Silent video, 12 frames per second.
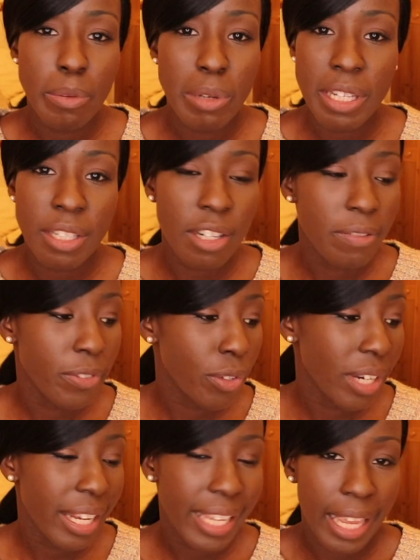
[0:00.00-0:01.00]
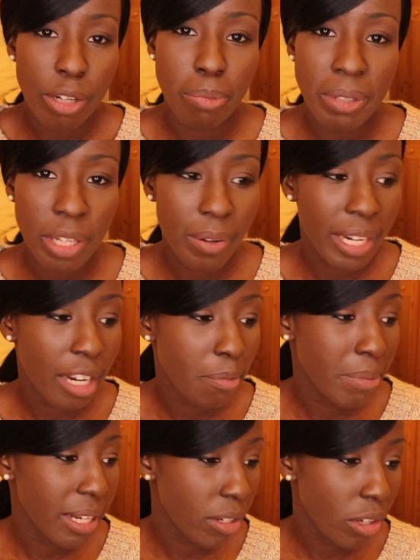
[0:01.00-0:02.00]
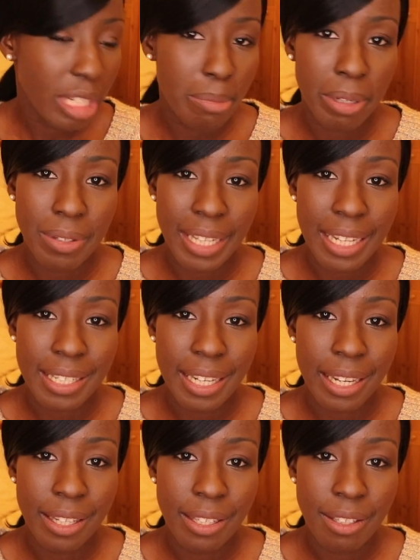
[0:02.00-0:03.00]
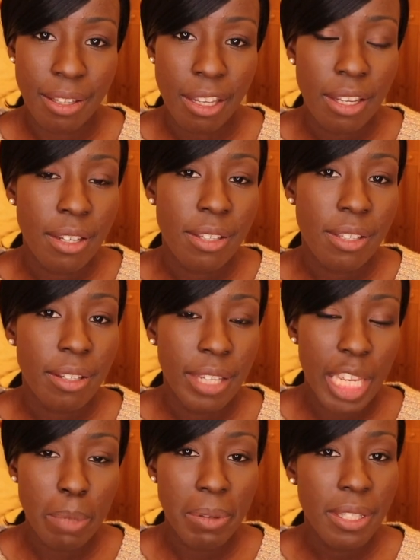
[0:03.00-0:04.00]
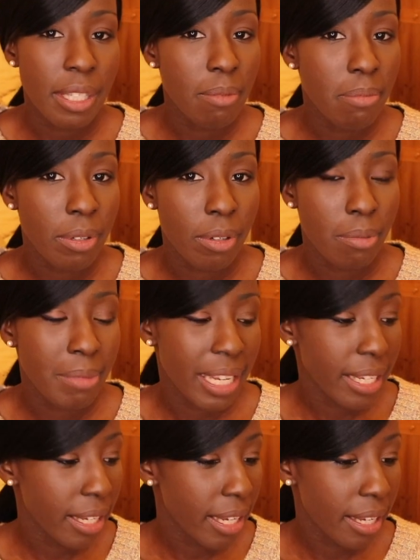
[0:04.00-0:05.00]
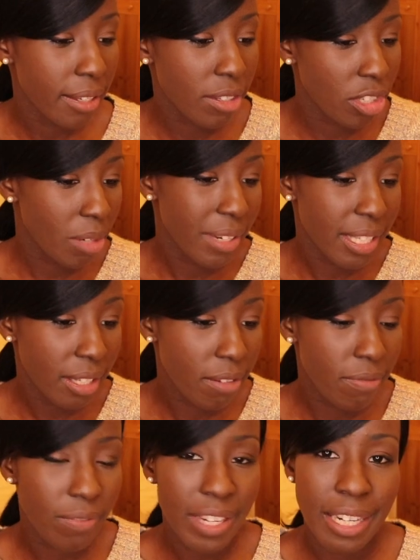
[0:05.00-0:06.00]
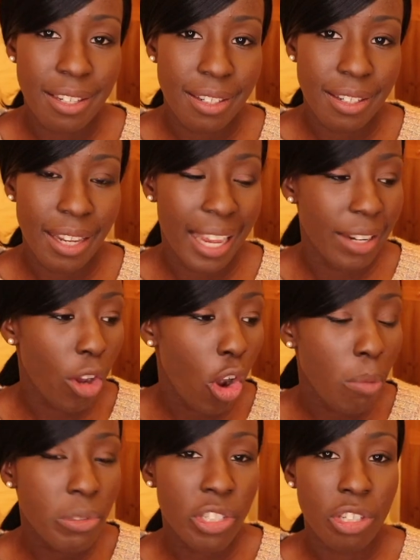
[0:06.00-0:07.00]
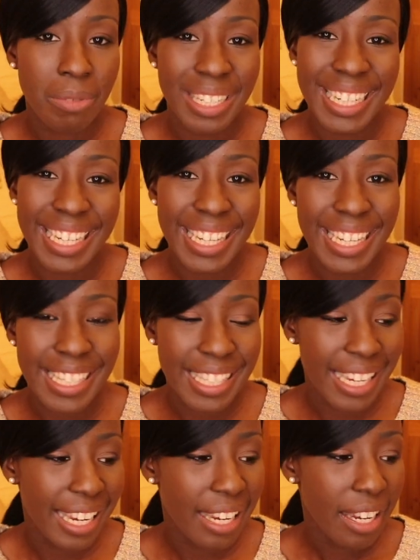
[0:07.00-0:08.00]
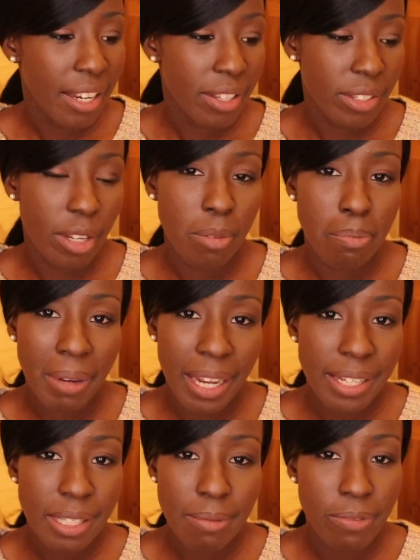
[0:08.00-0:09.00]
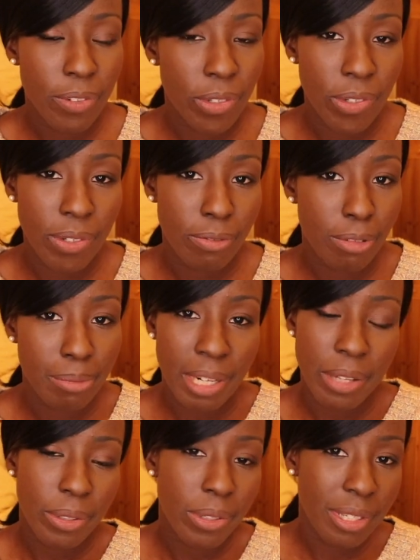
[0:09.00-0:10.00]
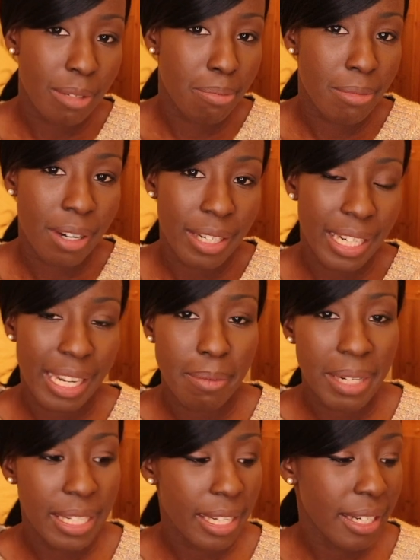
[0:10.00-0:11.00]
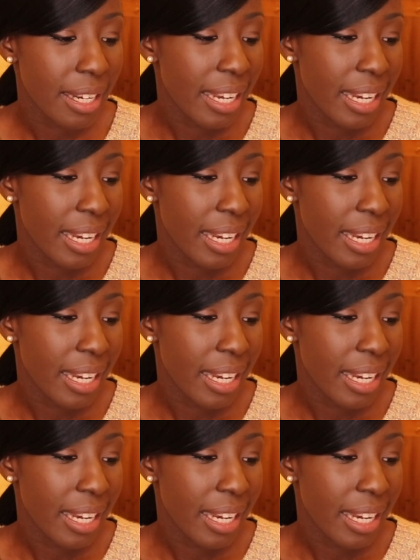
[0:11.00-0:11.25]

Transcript: everybody's going to feel like getting up and going out of bed on the boat that day. So keep it simple, make it so it's convenient and optional and easy. So buy some food from a local supermarket like we did